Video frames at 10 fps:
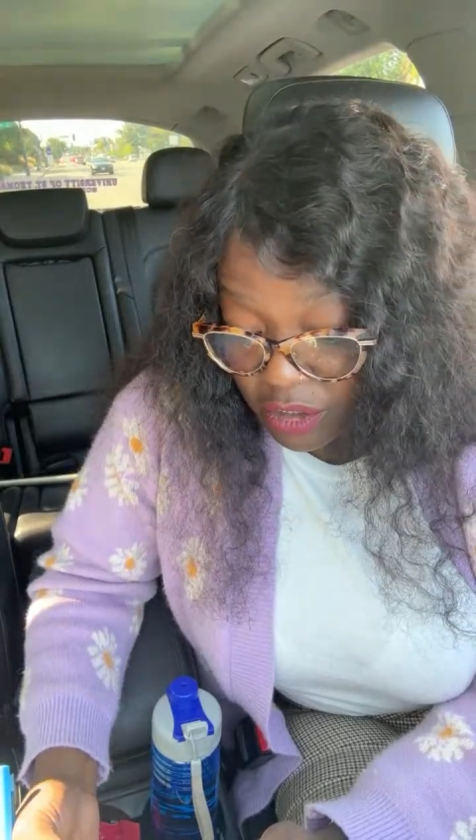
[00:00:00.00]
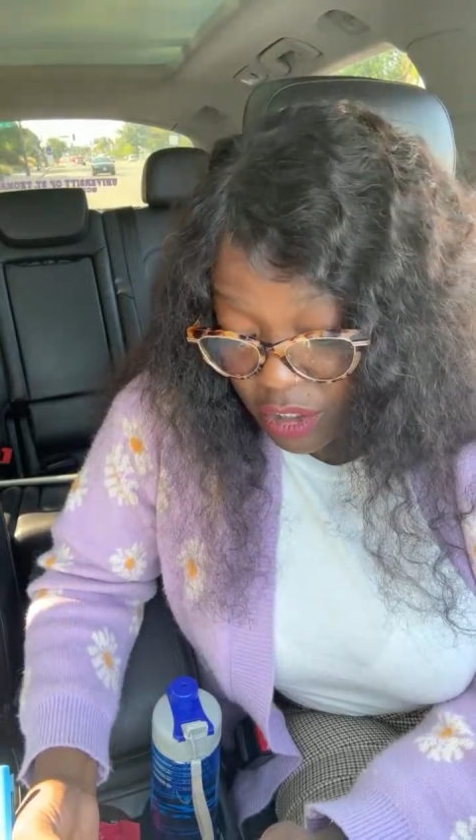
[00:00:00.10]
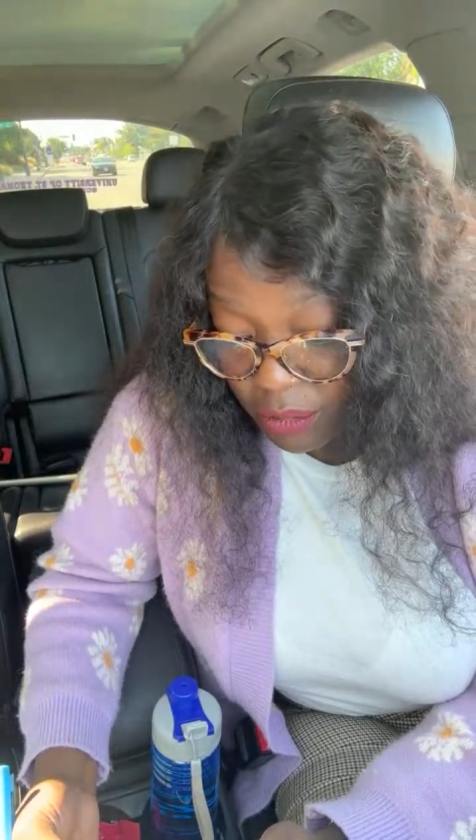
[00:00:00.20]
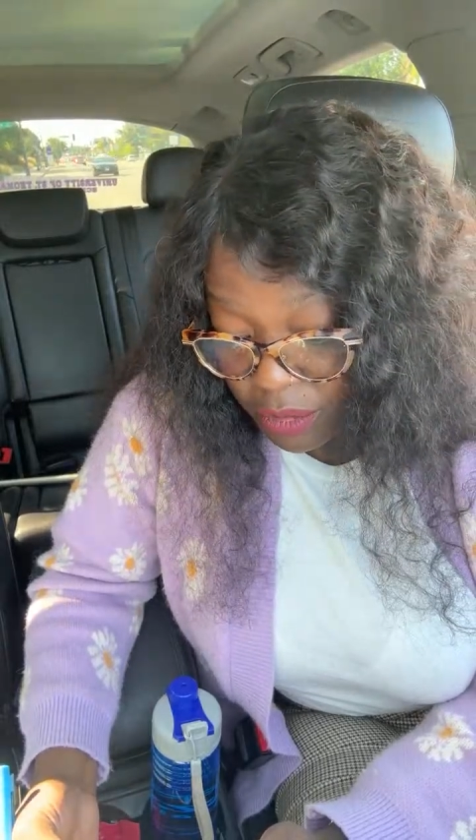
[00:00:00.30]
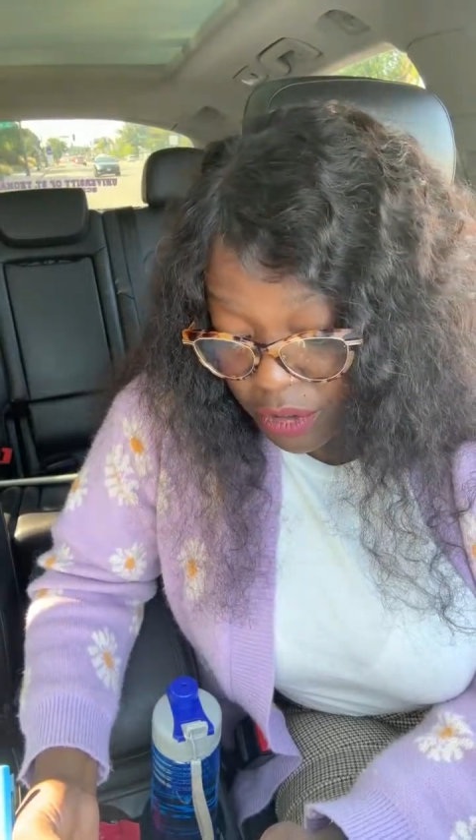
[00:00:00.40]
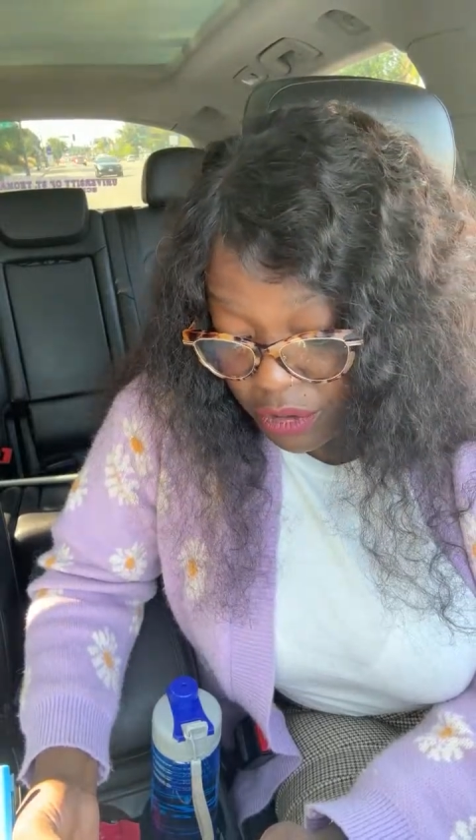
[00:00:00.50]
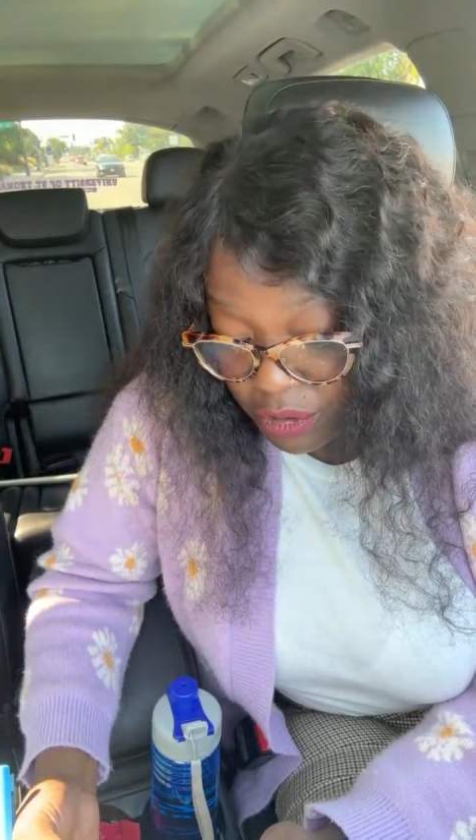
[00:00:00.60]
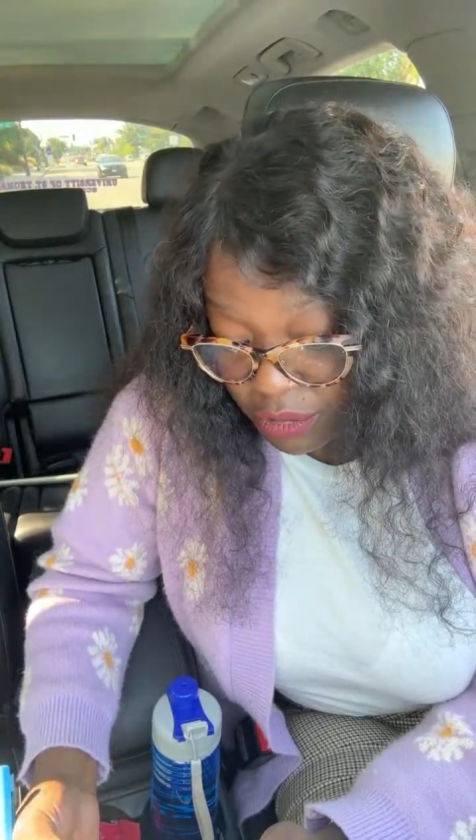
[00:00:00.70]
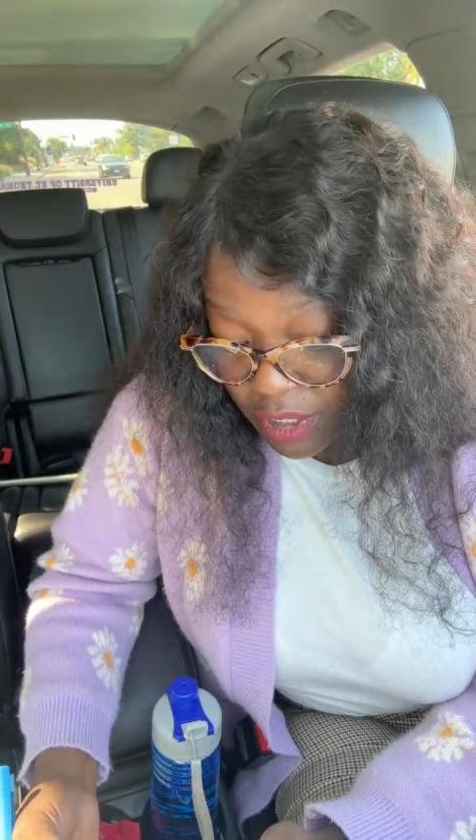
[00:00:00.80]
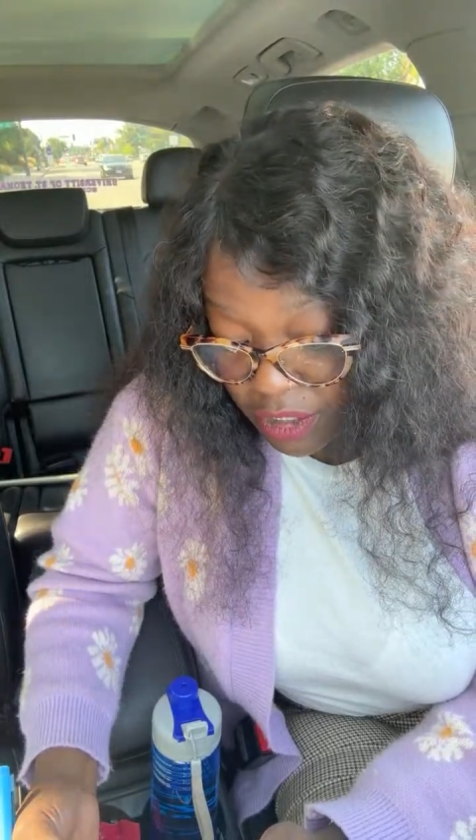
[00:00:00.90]
termed the
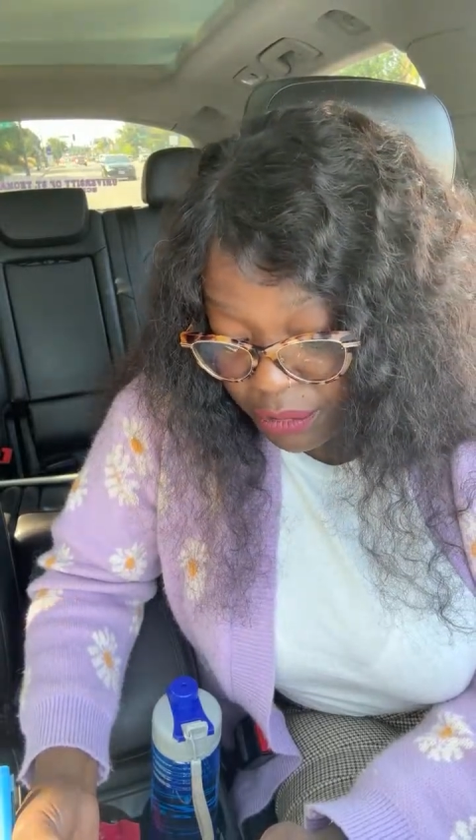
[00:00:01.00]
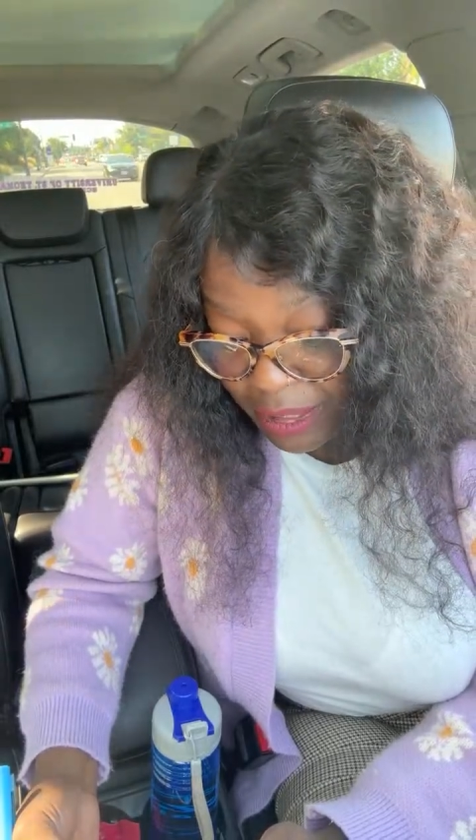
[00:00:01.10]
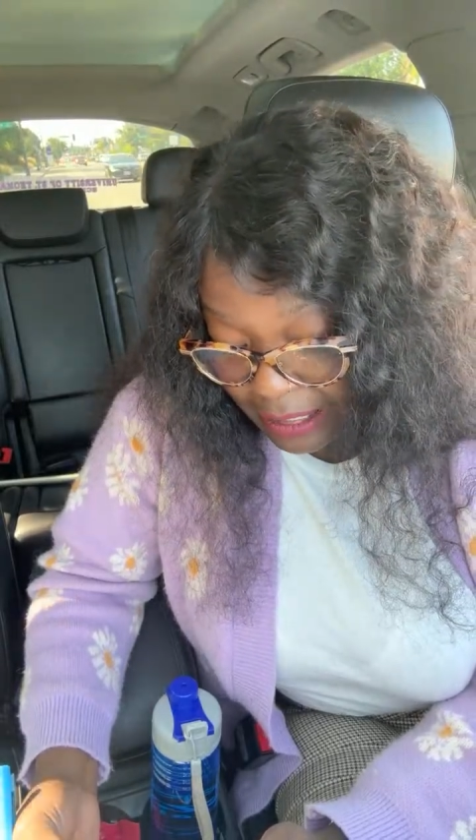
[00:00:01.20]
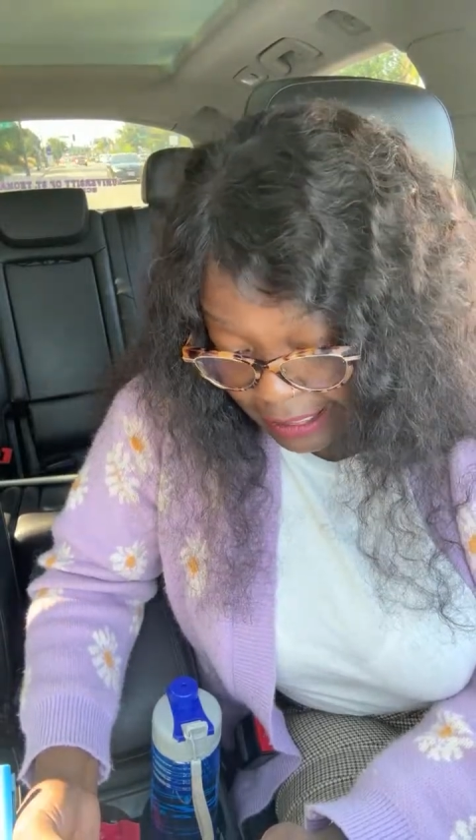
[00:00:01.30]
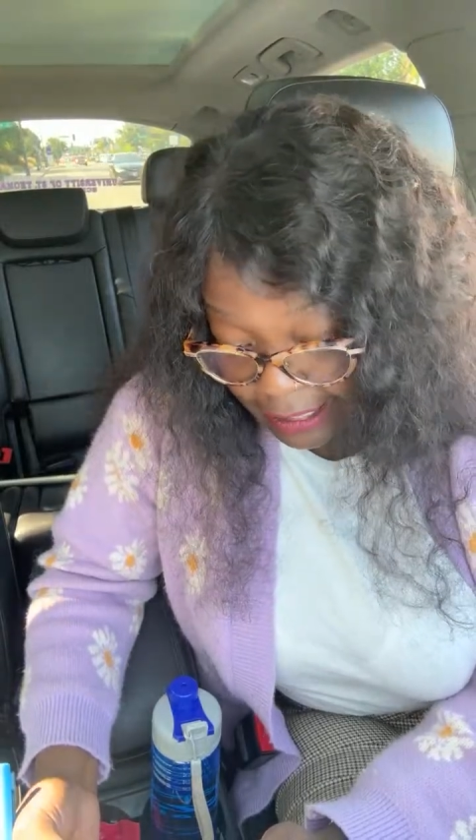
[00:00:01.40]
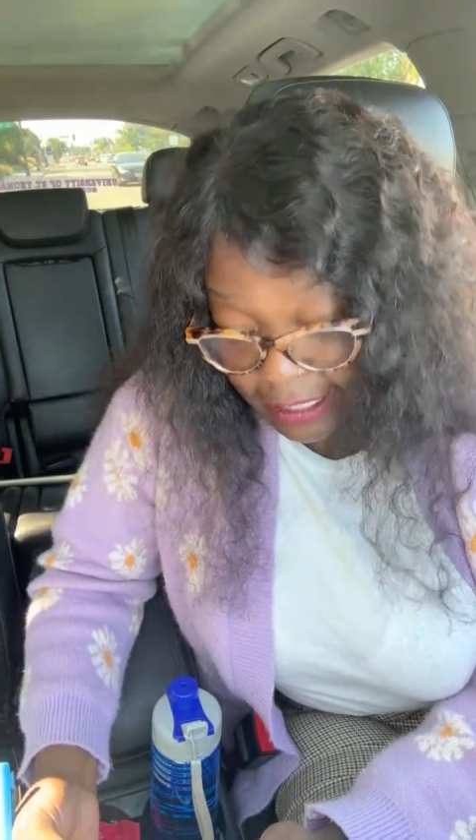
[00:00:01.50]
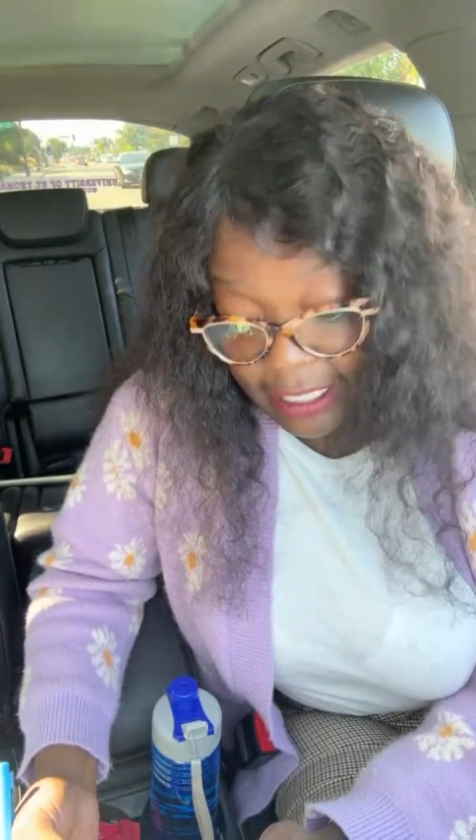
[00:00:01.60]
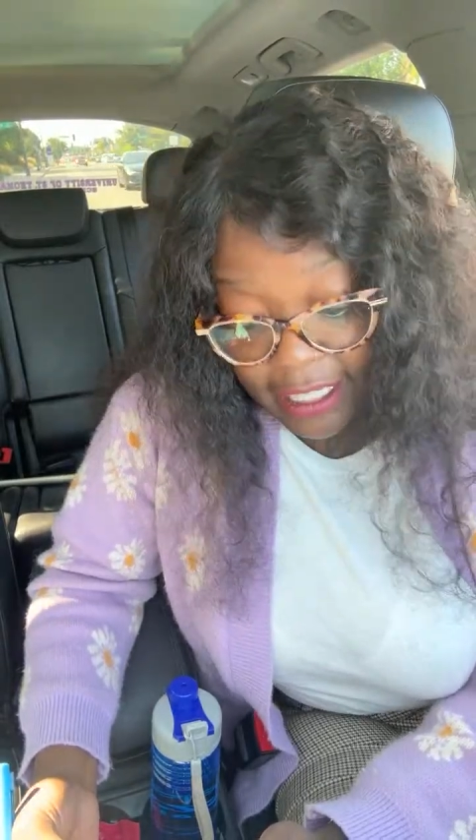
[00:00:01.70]
Deuteronomistic